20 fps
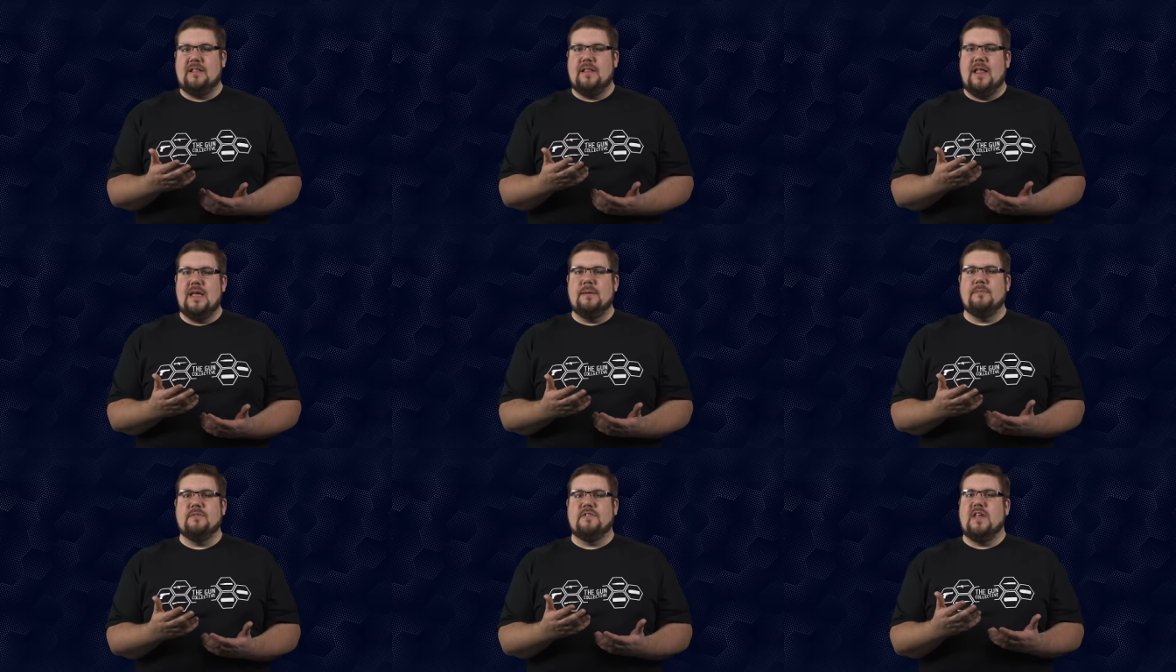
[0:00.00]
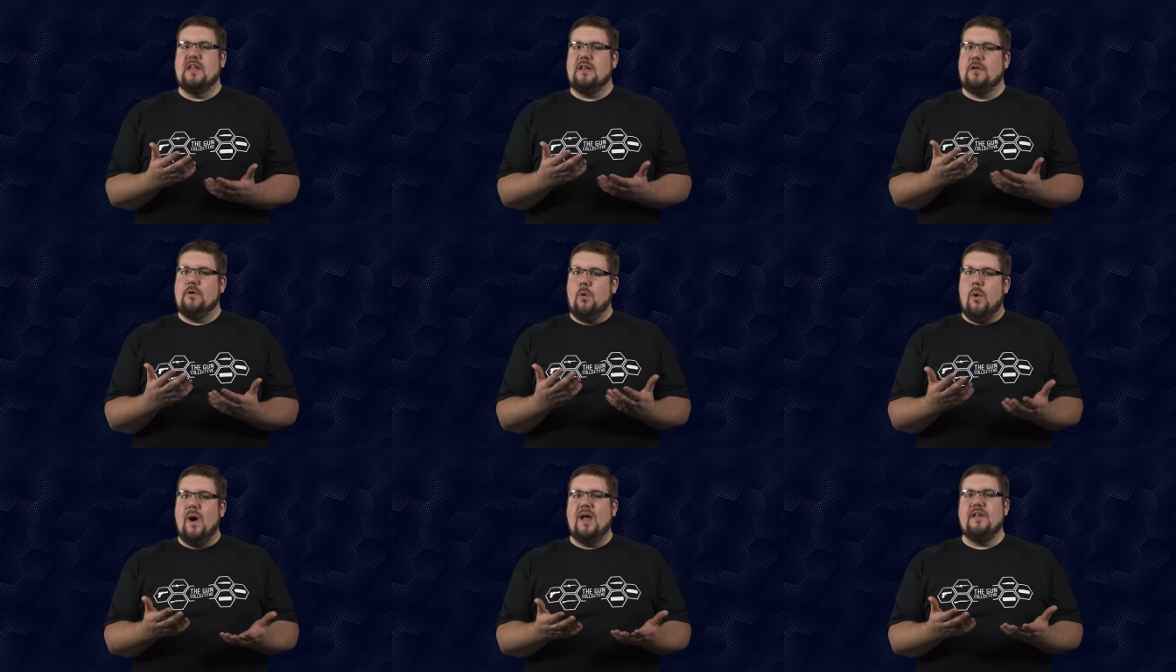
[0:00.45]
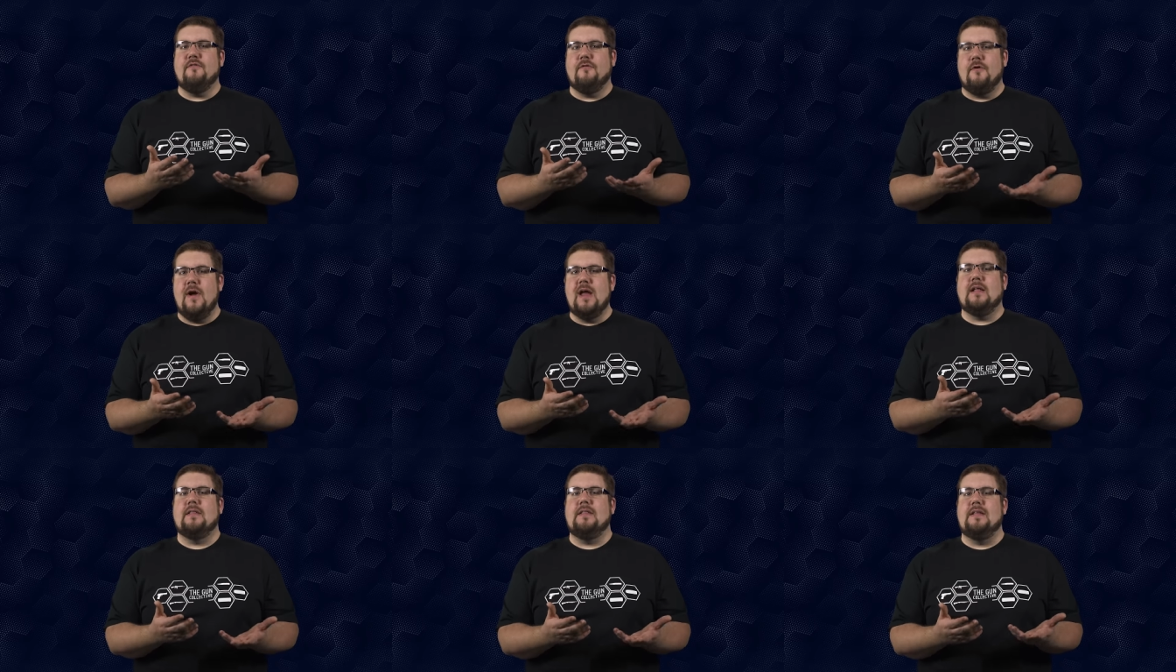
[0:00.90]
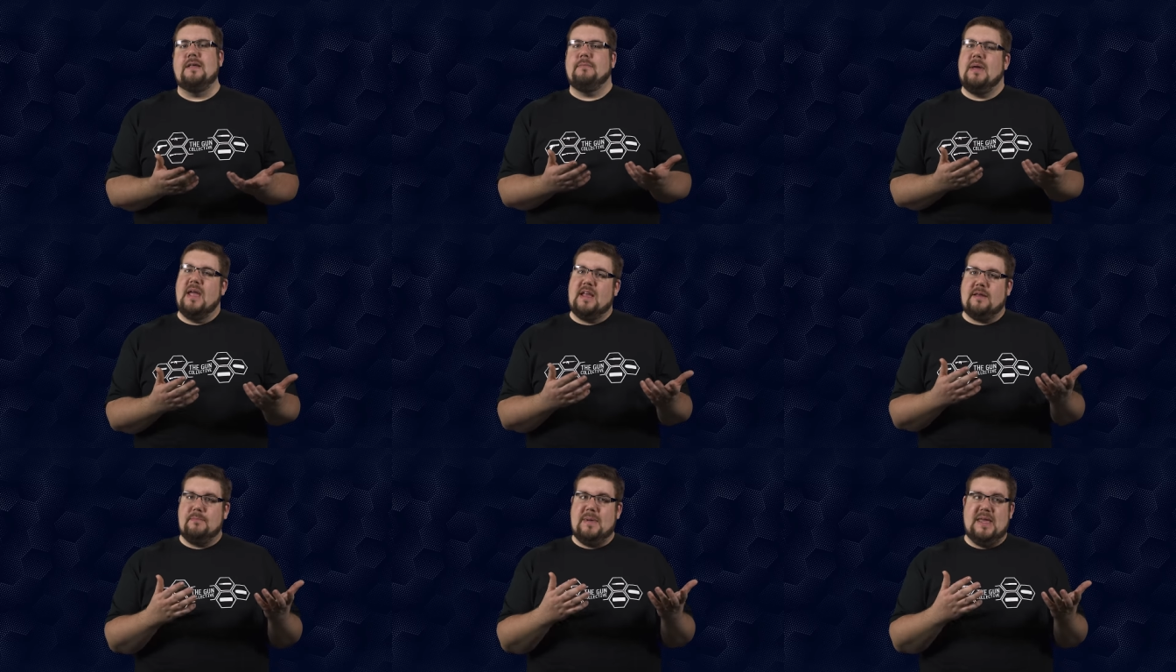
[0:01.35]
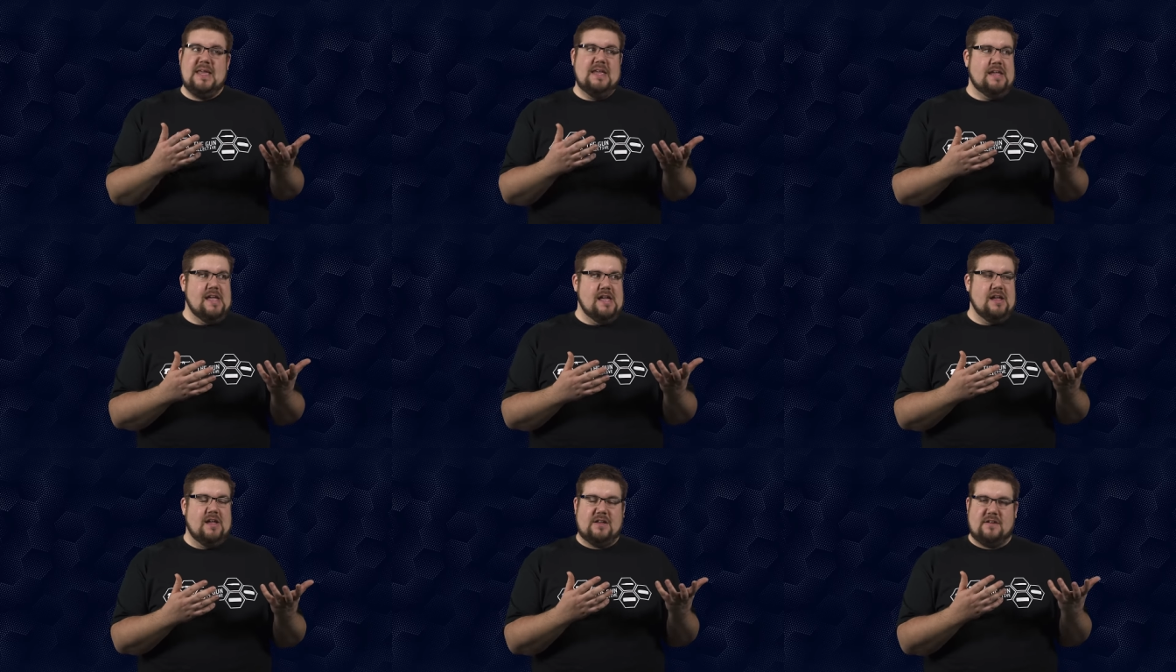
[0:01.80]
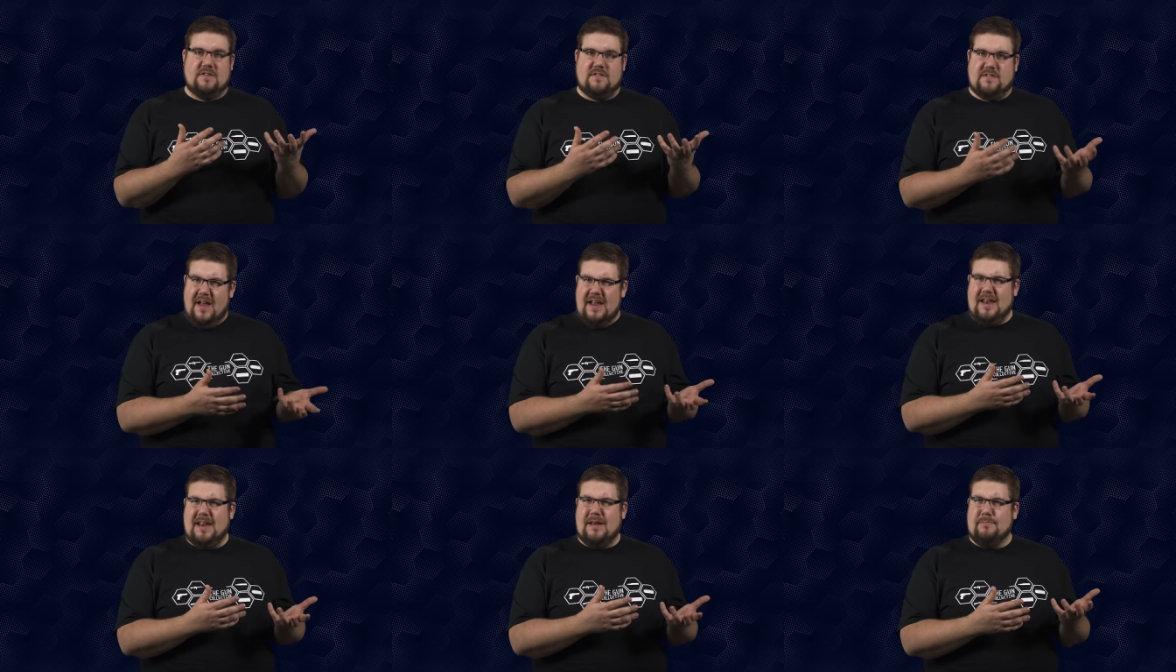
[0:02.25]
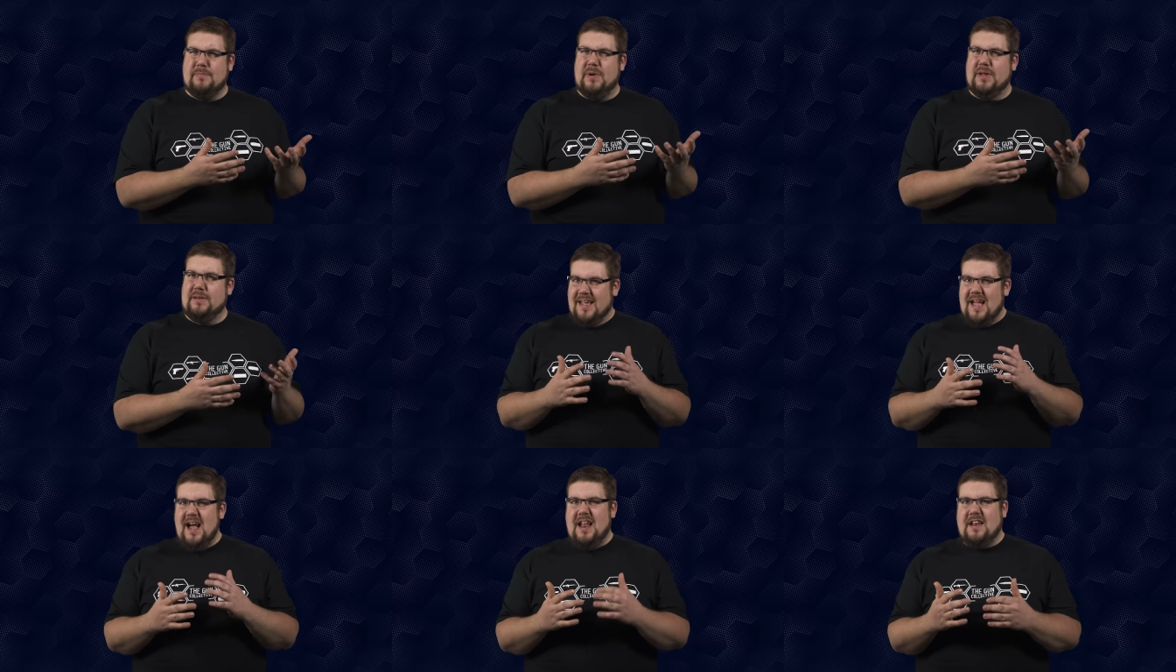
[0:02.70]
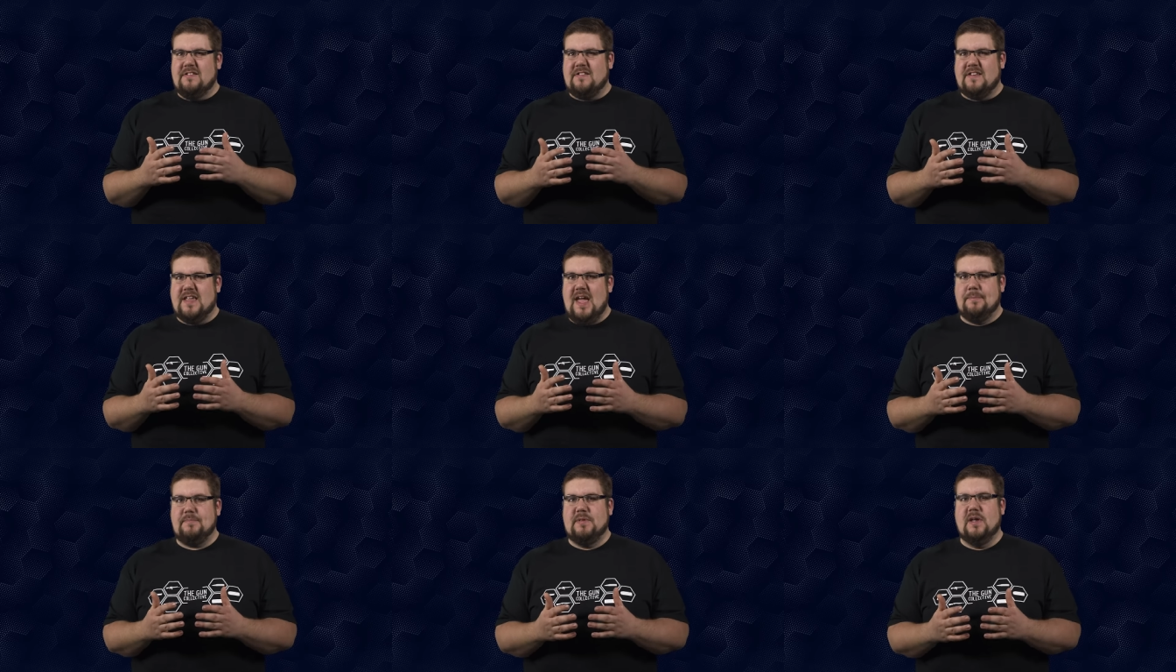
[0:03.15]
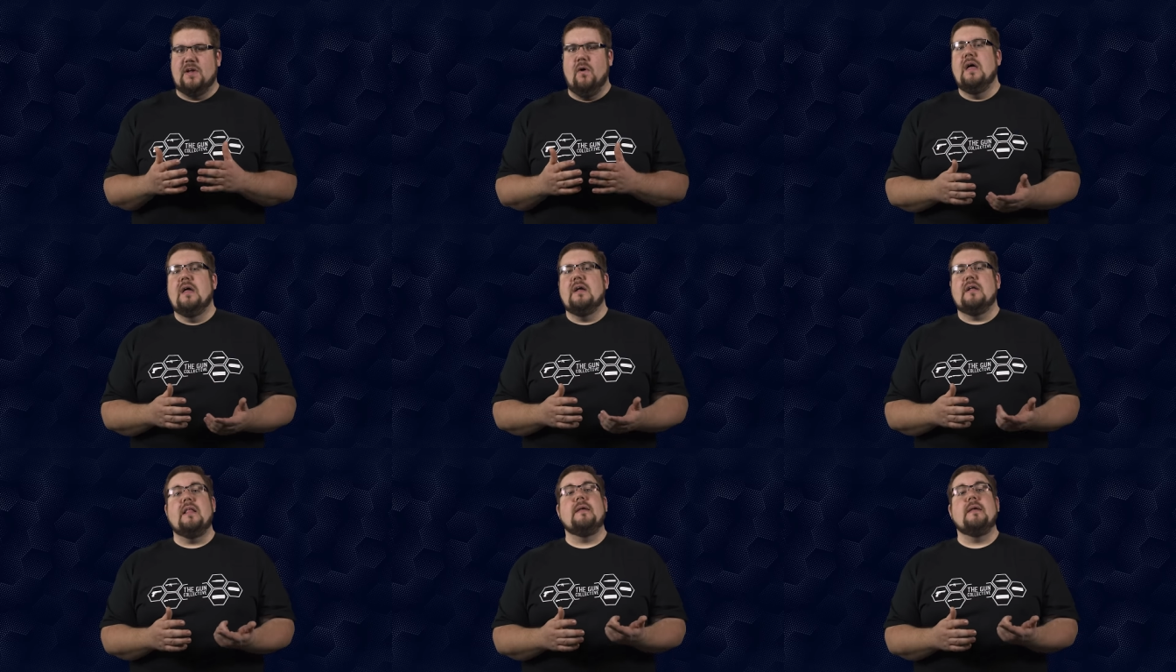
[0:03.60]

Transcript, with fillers: claims that, quite frankly, make me excited but kind of skeptical.